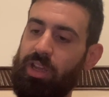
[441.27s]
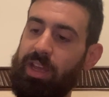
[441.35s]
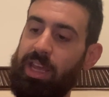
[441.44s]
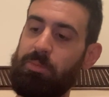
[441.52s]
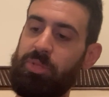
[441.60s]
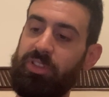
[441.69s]

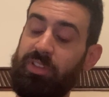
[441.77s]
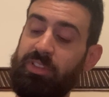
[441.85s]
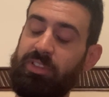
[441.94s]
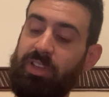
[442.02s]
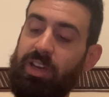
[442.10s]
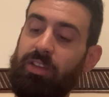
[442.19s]

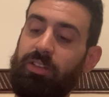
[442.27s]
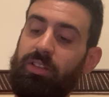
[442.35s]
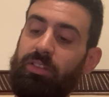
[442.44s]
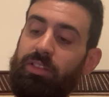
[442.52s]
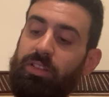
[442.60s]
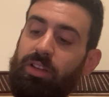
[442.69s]
Ambulance
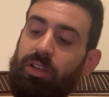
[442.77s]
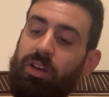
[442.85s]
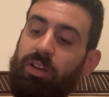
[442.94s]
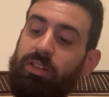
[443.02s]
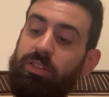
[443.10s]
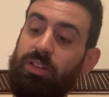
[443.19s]
siren,
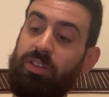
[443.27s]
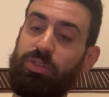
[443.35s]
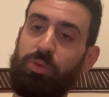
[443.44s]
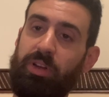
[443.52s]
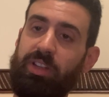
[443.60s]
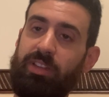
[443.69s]

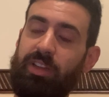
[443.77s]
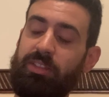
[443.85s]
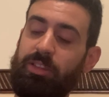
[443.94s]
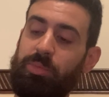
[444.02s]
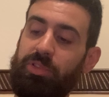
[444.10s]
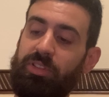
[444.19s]
120
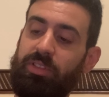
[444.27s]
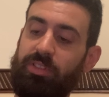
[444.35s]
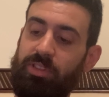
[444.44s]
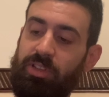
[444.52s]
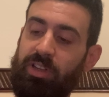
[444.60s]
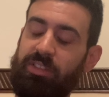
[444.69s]
decibels,
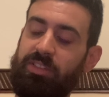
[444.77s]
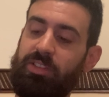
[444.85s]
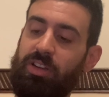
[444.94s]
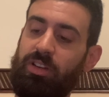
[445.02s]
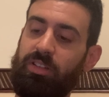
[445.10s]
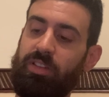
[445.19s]
you get a
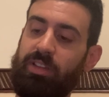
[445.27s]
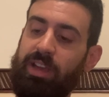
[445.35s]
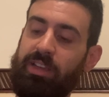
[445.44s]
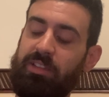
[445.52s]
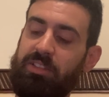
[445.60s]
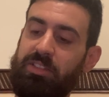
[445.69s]
star,
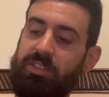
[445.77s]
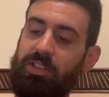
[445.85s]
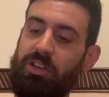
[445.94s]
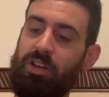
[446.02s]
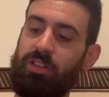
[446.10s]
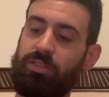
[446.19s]
that gets a
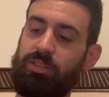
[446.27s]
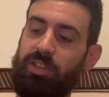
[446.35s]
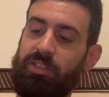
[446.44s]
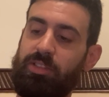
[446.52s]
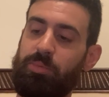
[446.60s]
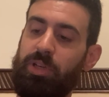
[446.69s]
star,
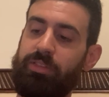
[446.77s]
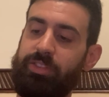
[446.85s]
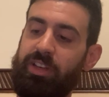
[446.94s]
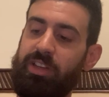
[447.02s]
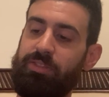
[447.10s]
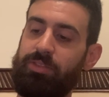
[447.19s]
that's above
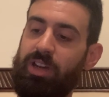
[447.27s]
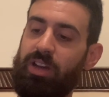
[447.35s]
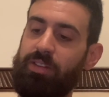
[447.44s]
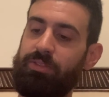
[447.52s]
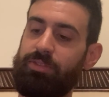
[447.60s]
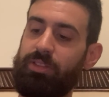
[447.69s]
85.